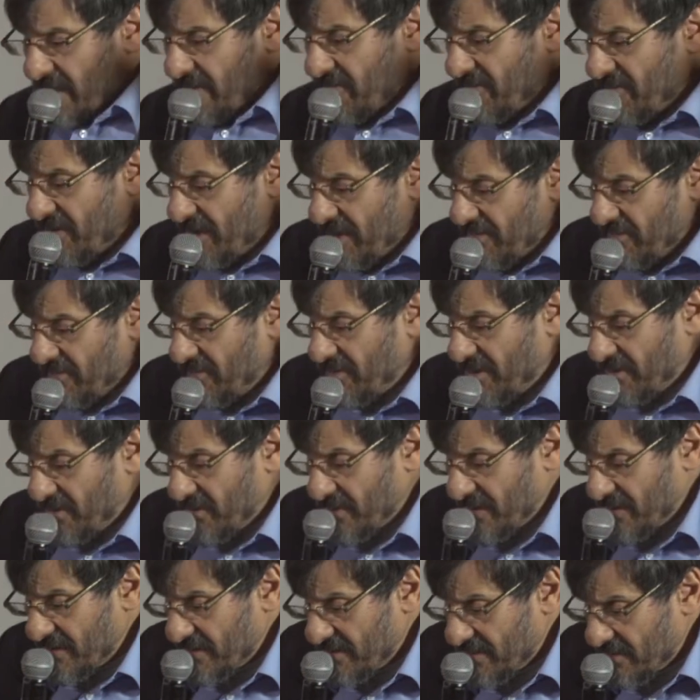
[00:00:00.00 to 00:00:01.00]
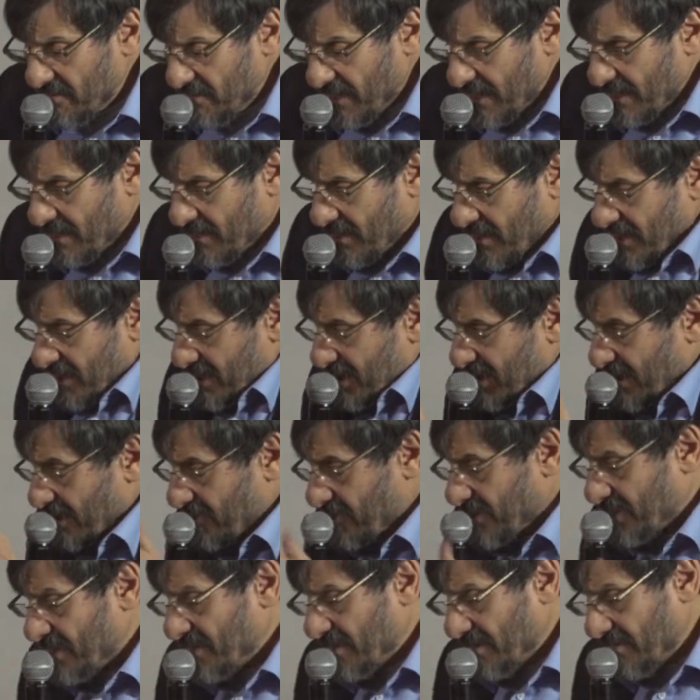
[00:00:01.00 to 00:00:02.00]
if, according to my colleague
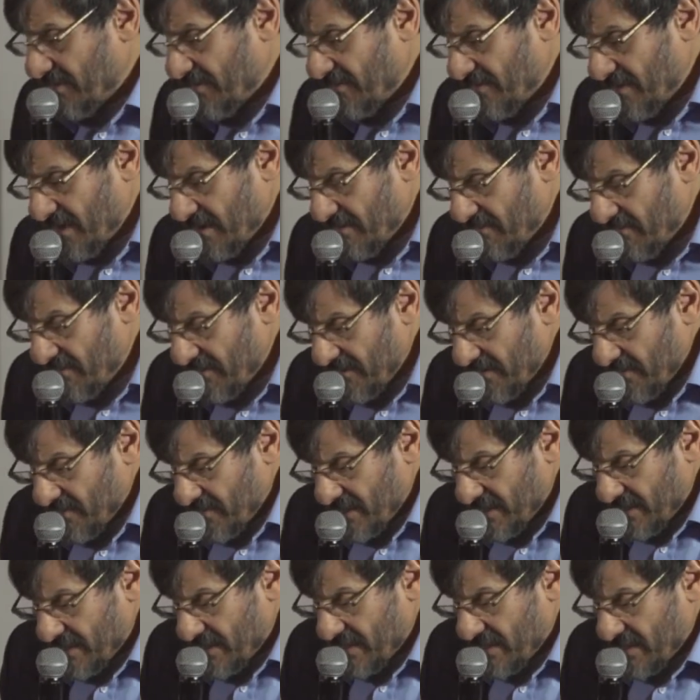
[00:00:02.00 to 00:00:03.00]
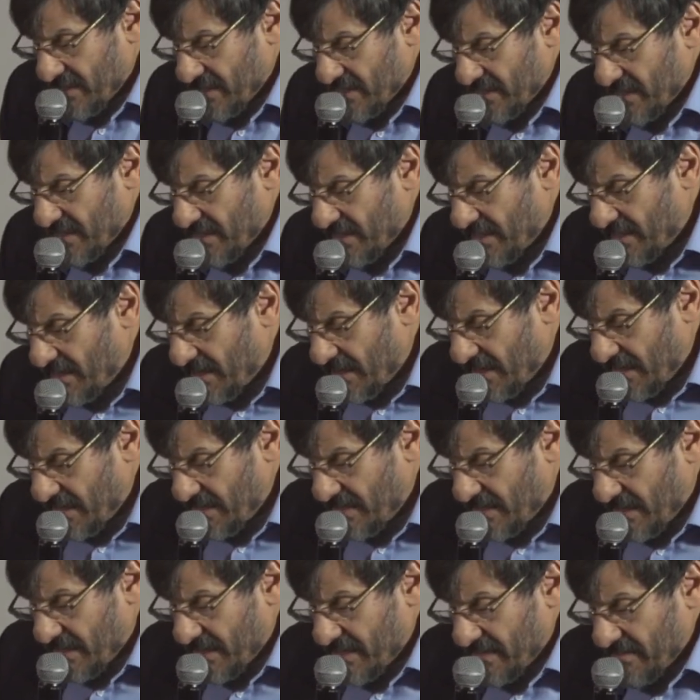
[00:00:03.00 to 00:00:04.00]
over here, has done very well. Uh,
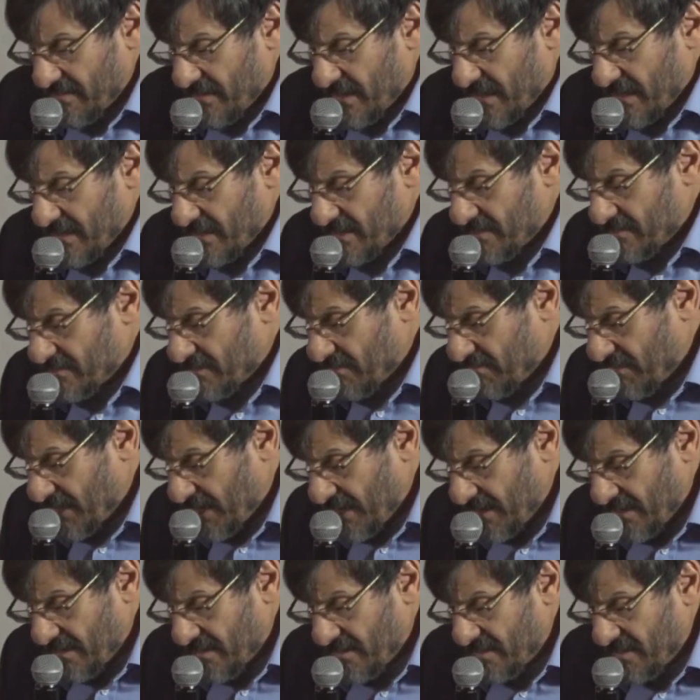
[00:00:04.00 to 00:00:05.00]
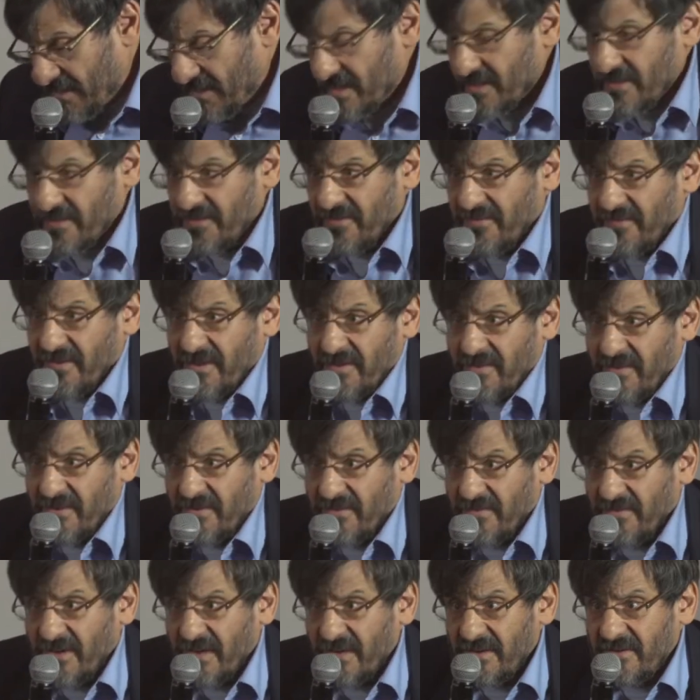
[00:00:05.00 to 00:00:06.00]
I, I, I, remain the, the sole
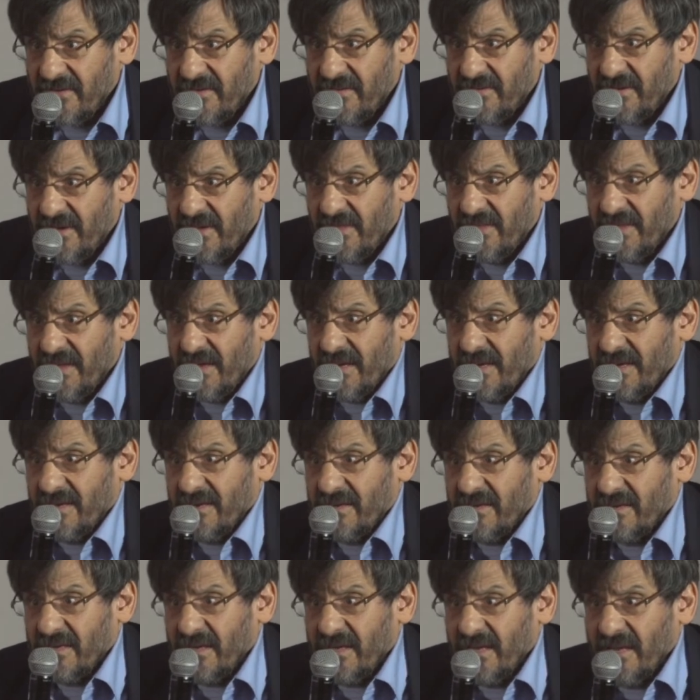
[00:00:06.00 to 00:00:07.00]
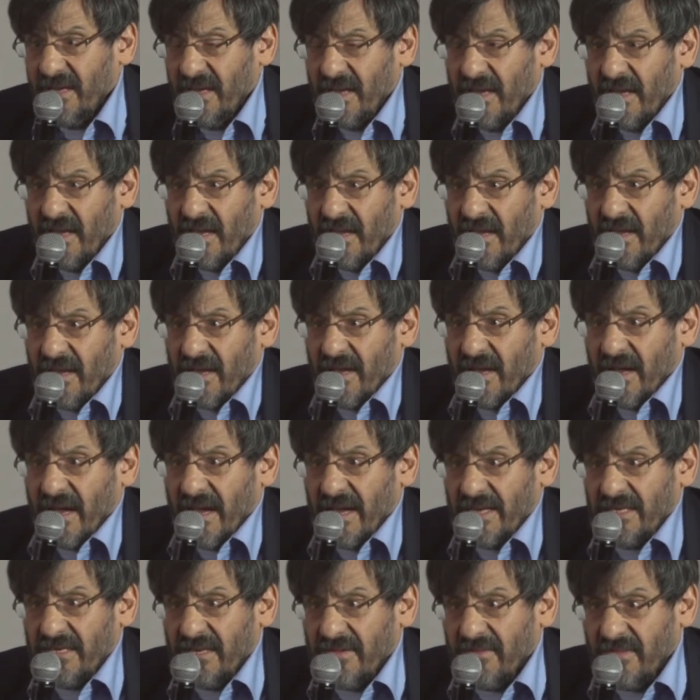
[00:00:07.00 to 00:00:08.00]
dissenter on that. Uh, uh,
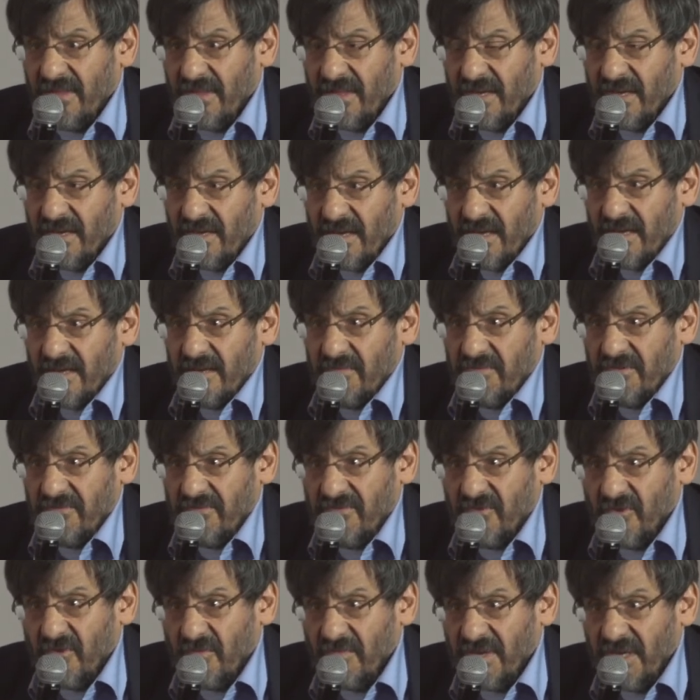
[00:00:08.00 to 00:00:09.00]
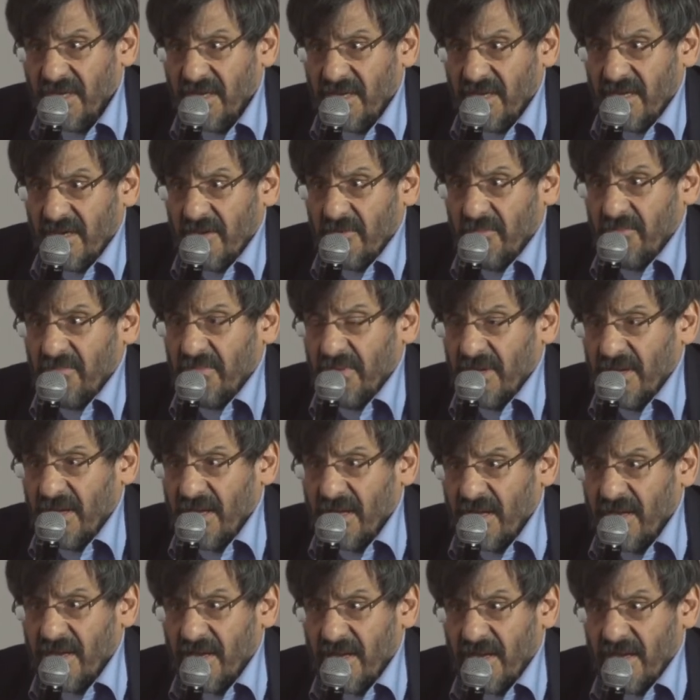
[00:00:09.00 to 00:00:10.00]
I don't think underperforming COPE
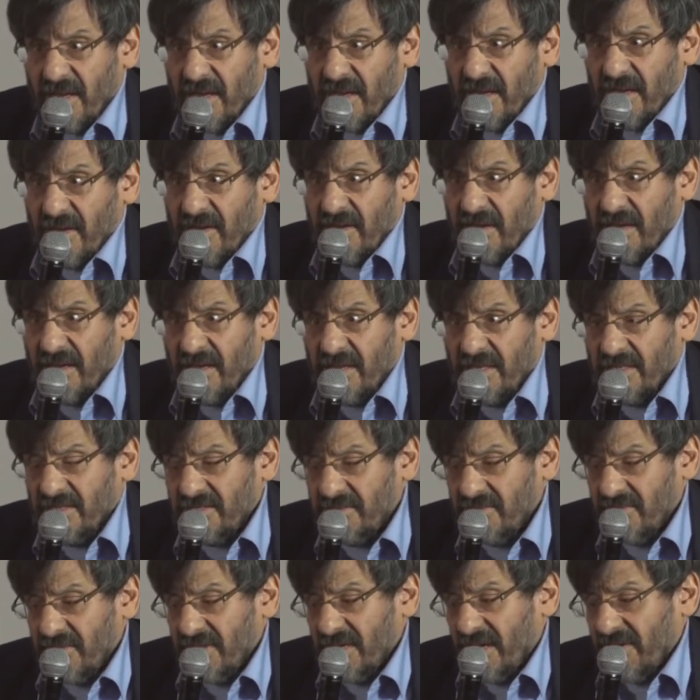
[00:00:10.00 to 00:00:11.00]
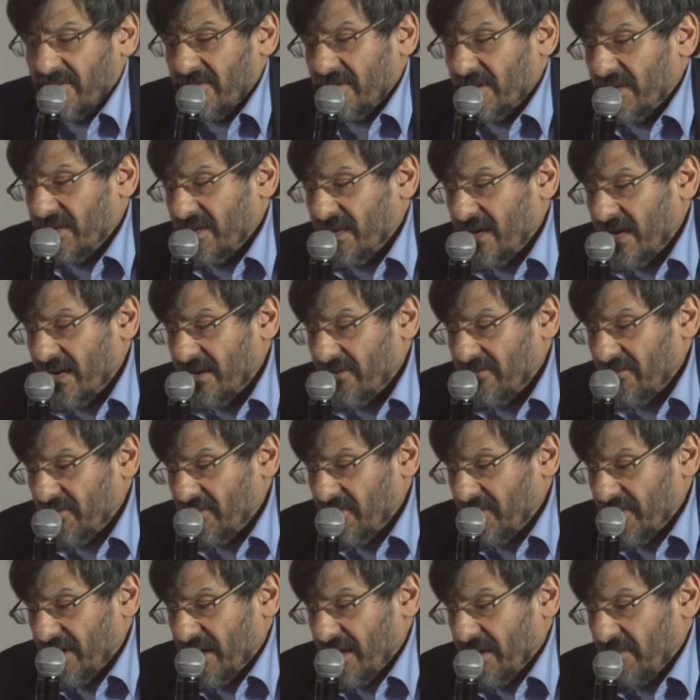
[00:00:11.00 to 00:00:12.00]
uh, uh, in 2009 is
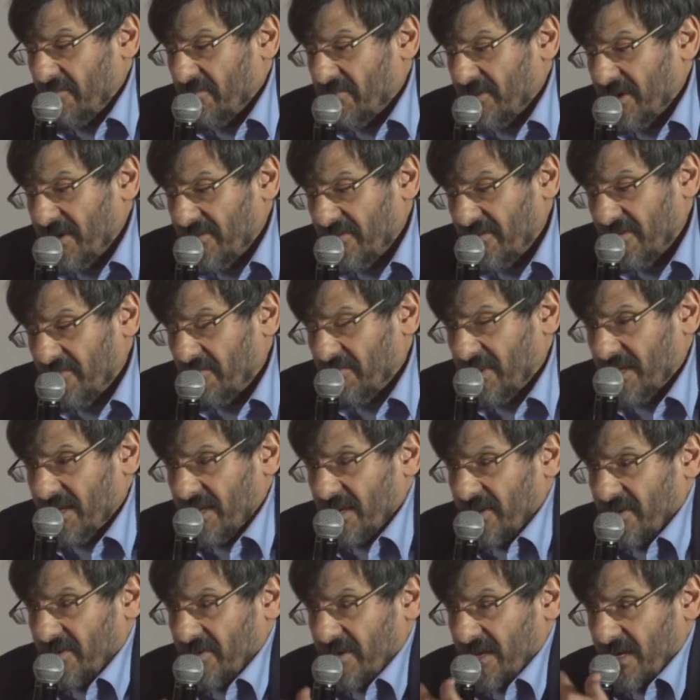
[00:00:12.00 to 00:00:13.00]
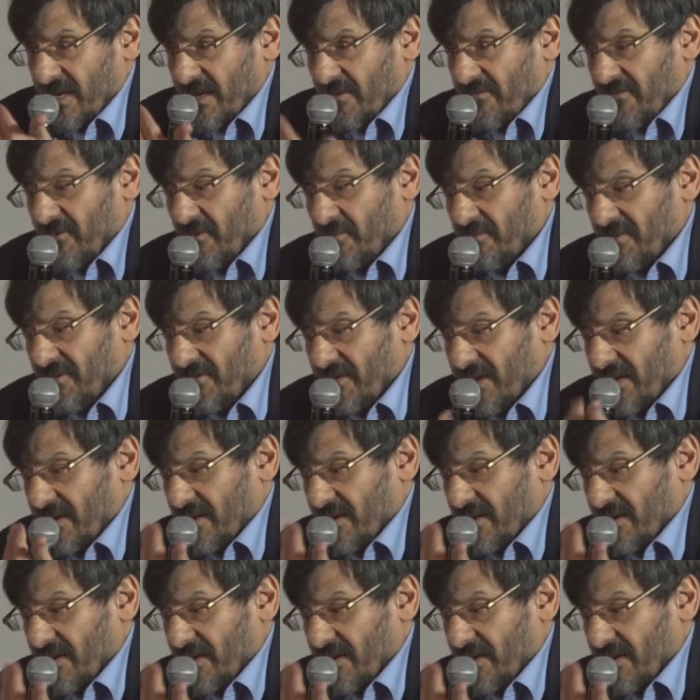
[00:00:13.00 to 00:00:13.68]
all that impressive, particularly if you're